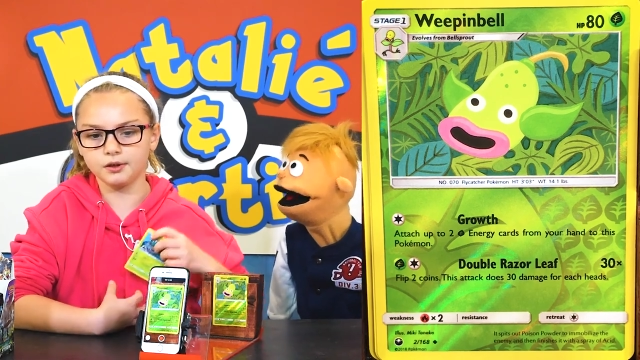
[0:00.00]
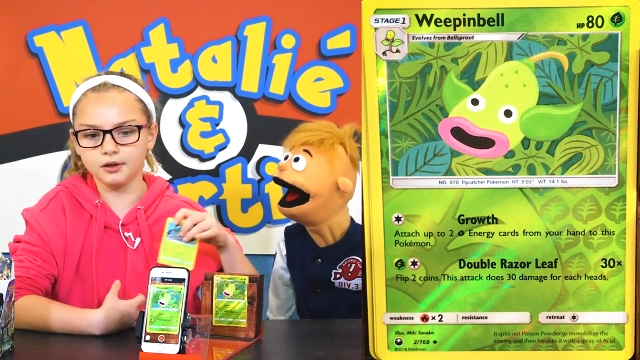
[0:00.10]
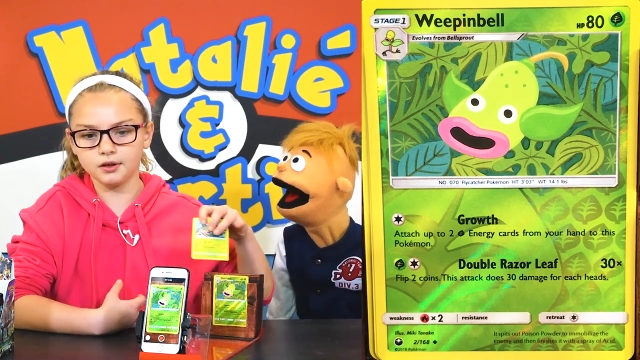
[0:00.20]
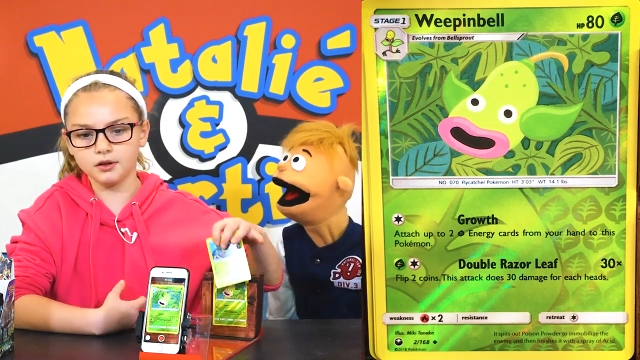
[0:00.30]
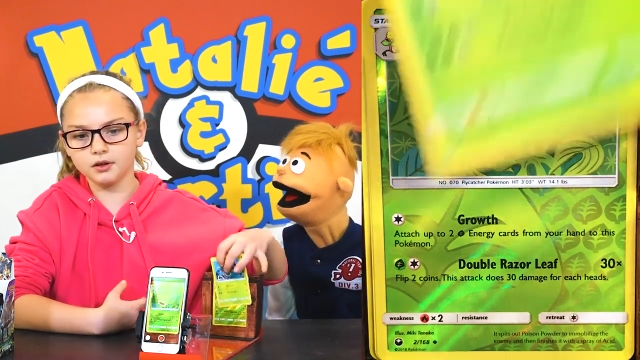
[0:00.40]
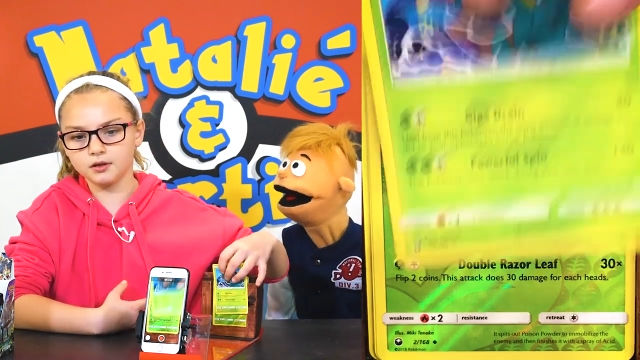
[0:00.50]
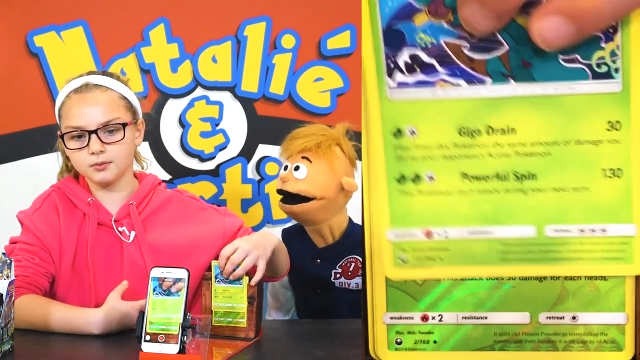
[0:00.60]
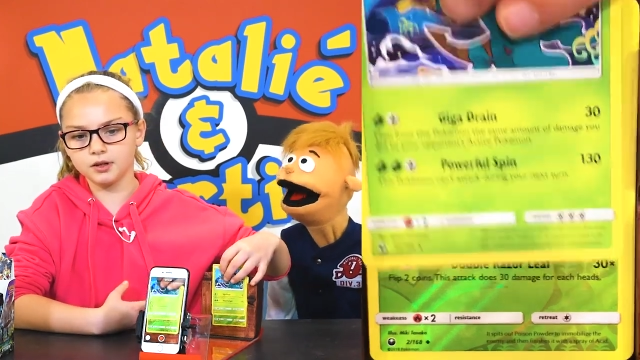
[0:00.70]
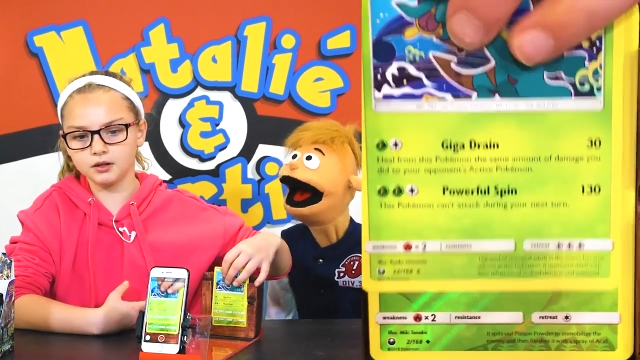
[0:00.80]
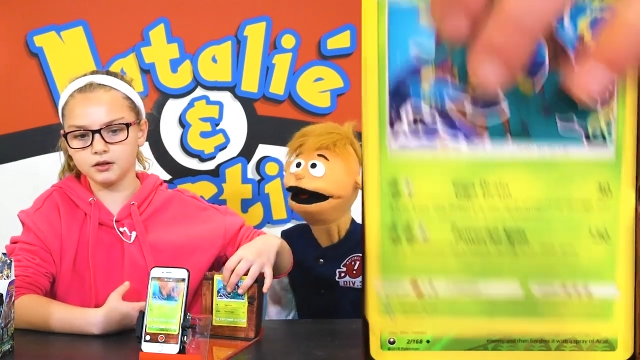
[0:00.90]
And
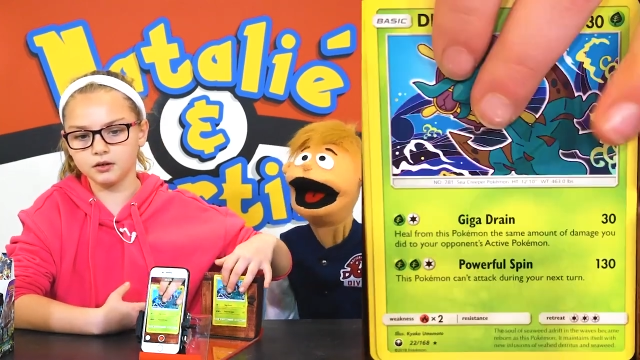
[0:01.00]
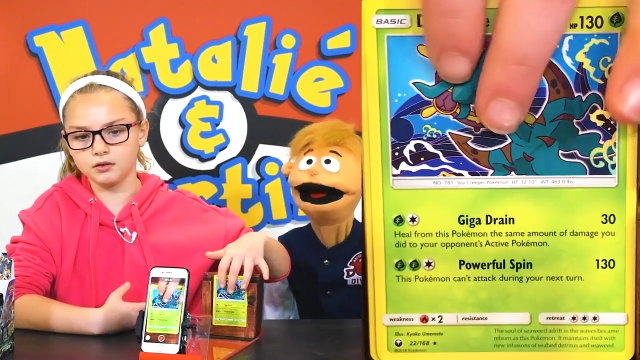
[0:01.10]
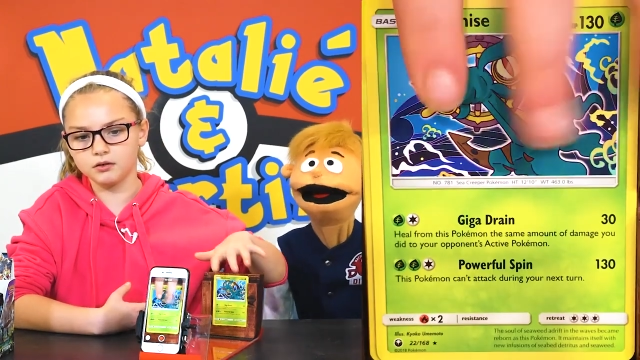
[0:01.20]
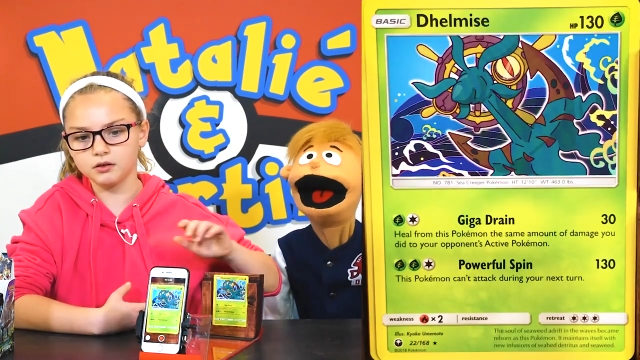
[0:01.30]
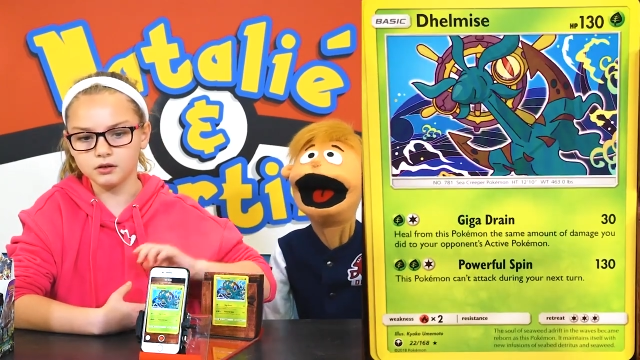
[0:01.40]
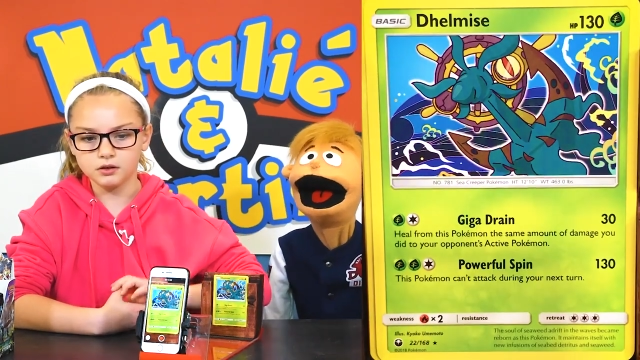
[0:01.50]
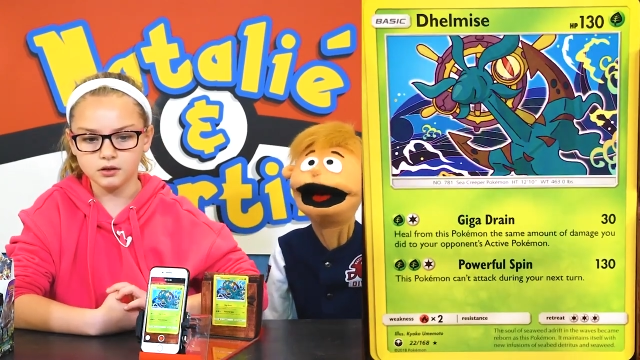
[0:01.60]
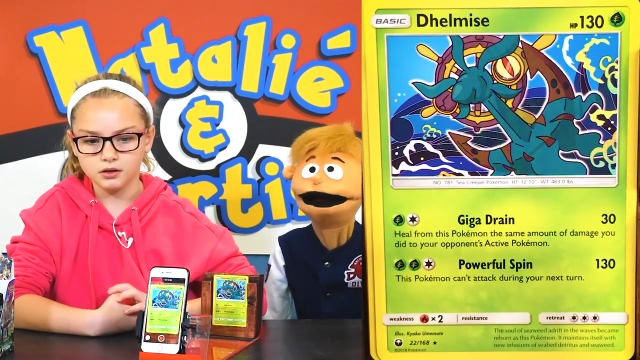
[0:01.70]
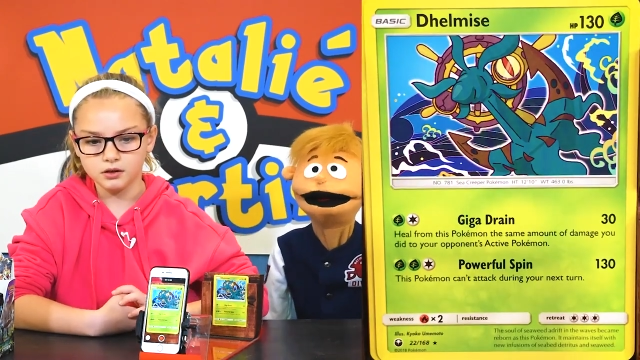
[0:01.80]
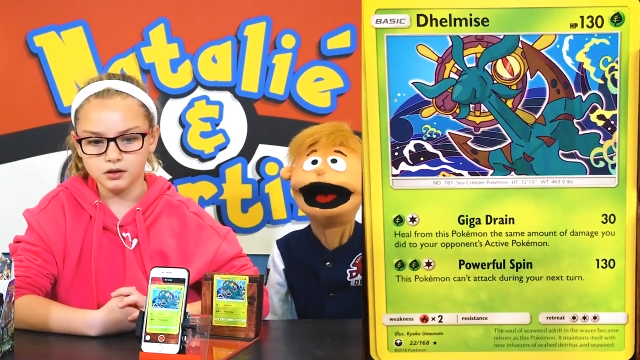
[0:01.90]
our rare card,
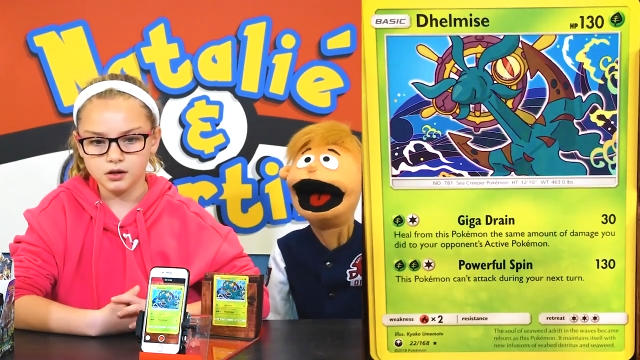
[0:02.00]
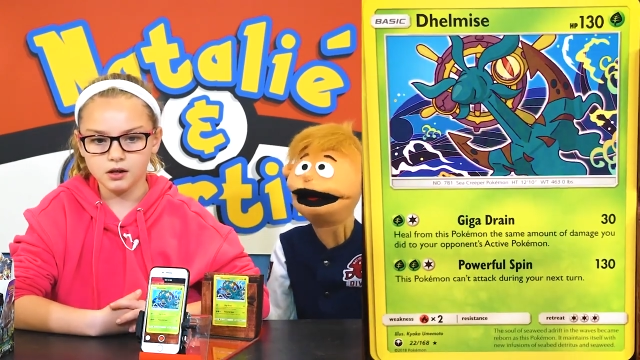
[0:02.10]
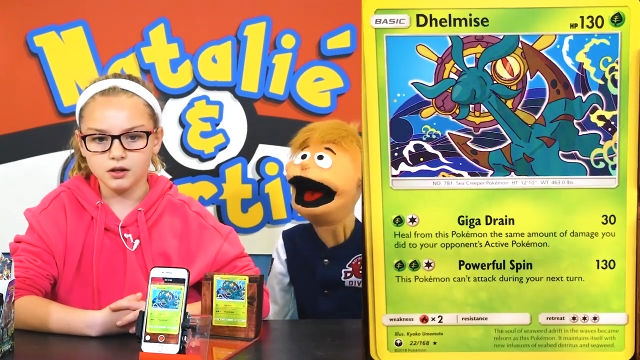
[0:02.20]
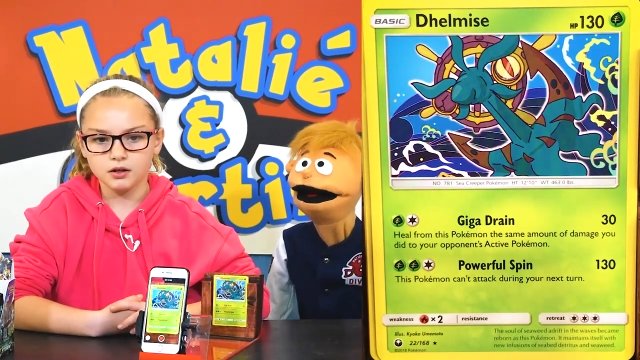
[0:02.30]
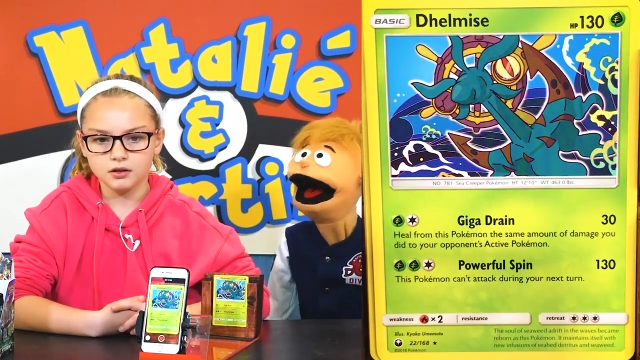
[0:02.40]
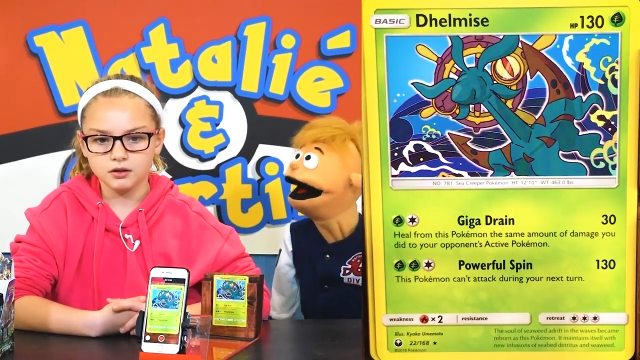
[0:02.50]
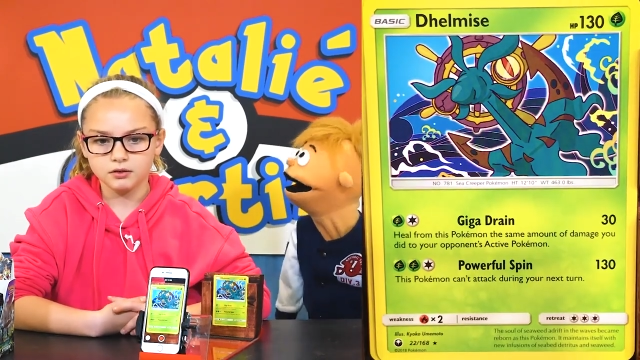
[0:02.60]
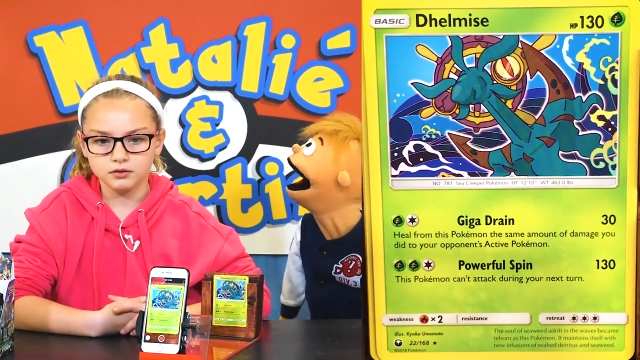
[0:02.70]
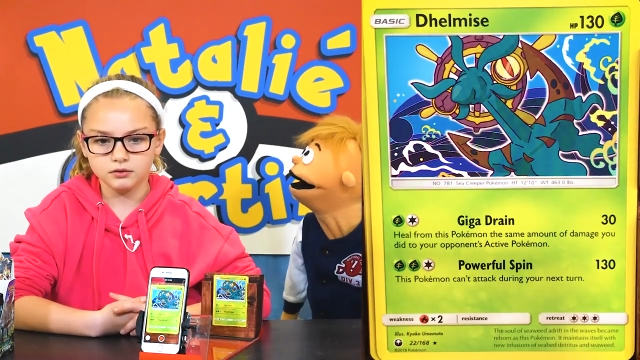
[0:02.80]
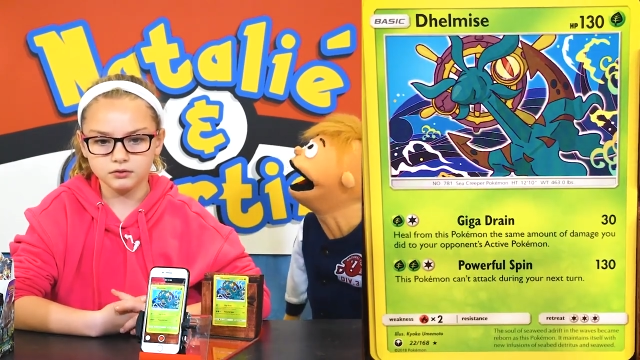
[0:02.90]
is it a shiny
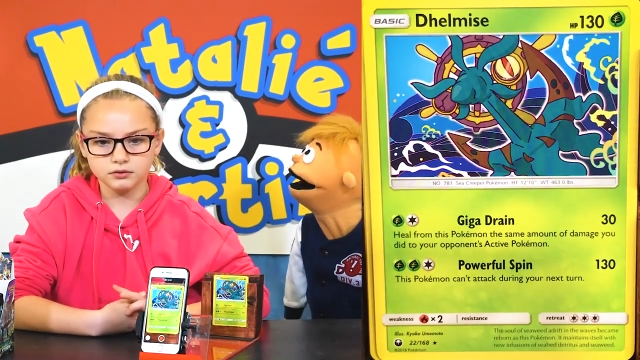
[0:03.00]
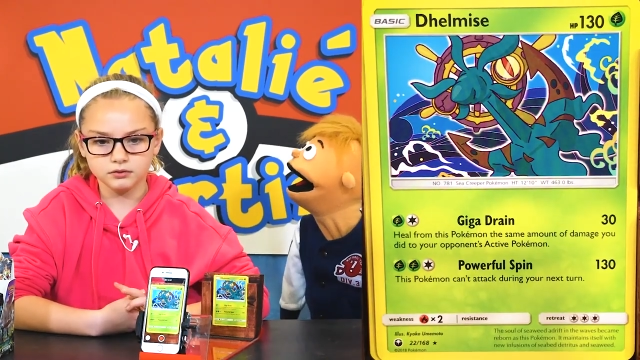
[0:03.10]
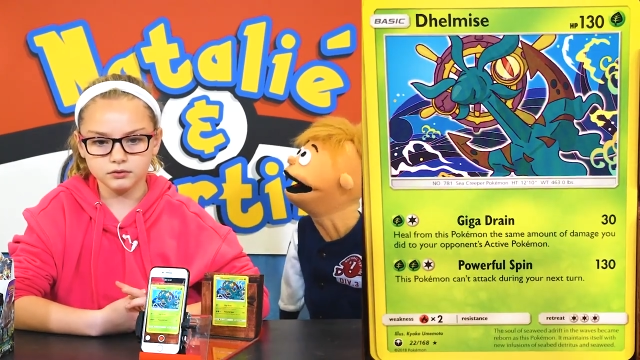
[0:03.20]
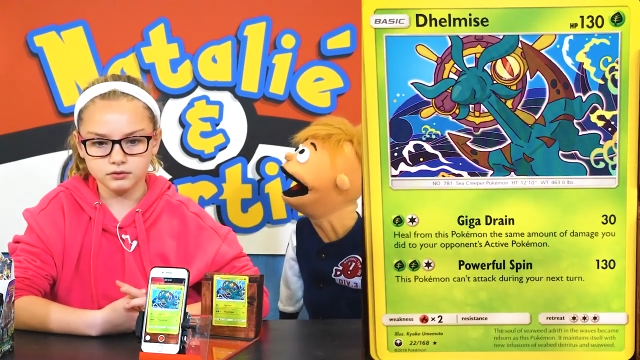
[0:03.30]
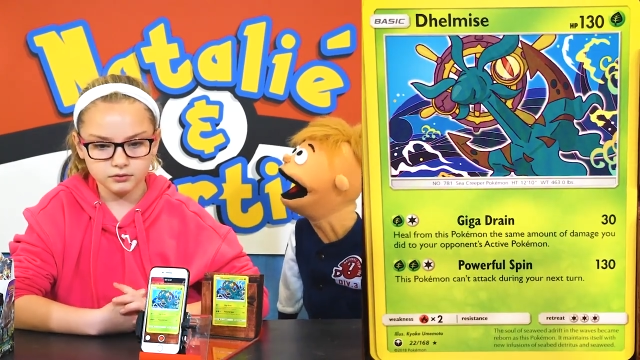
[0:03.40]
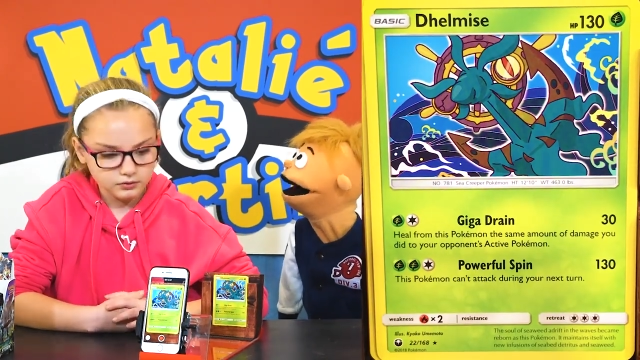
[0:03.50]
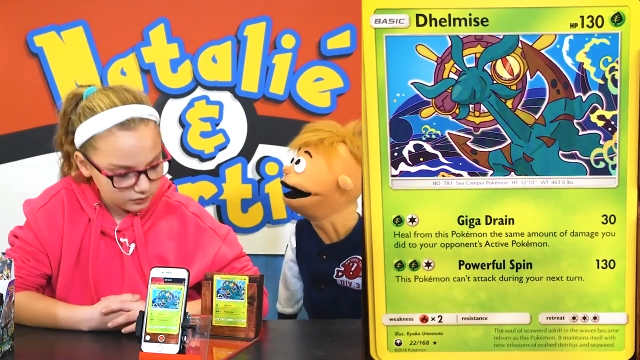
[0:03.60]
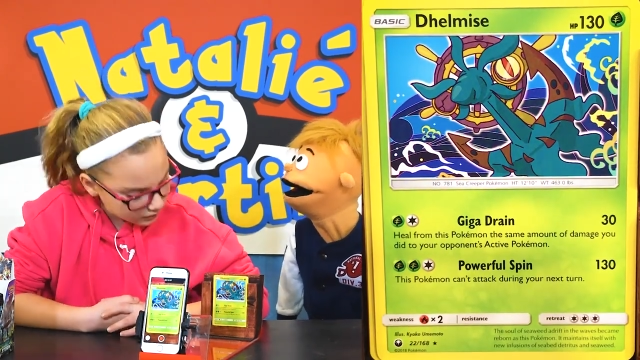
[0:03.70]
one or is it just regular?